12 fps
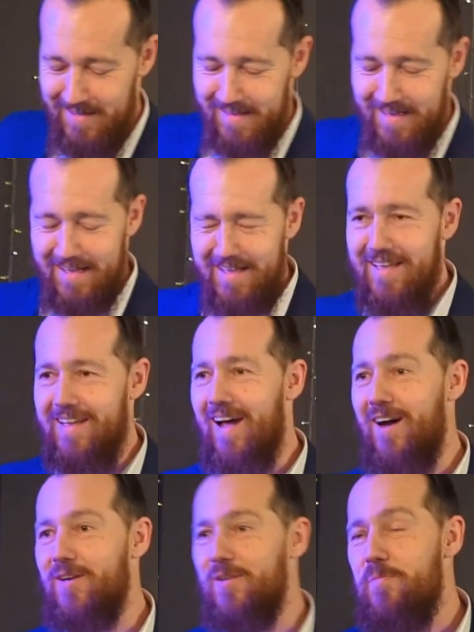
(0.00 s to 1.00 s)
you
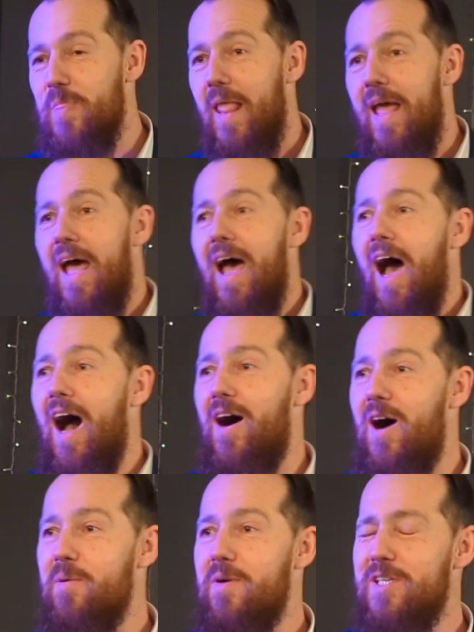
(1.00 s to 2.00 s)
know, I'm going
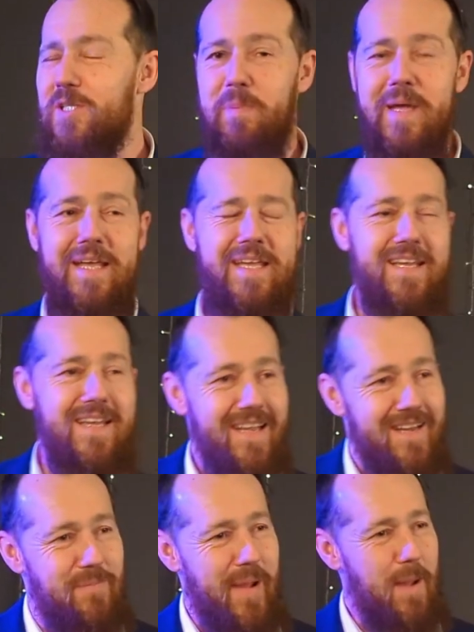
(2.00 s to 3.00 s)
to speak about